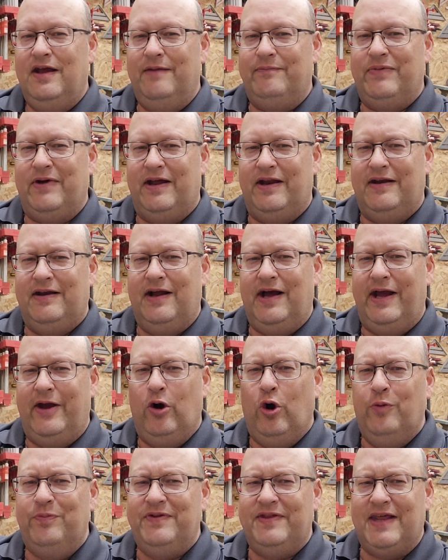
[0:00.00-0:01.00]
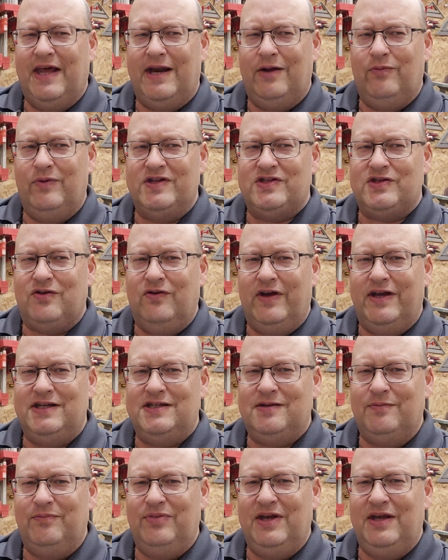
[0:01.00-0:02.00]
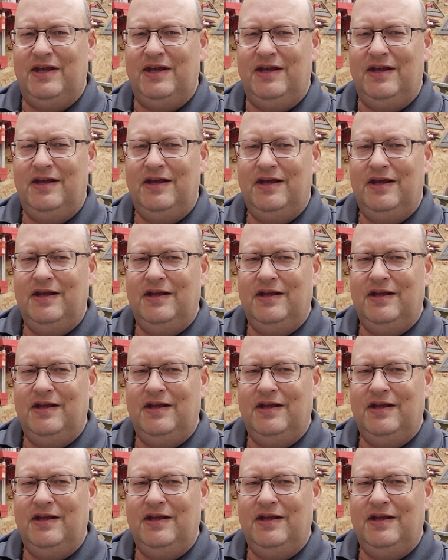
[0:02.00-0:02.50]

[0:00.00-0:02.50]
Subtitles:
but I hoped that it was going to be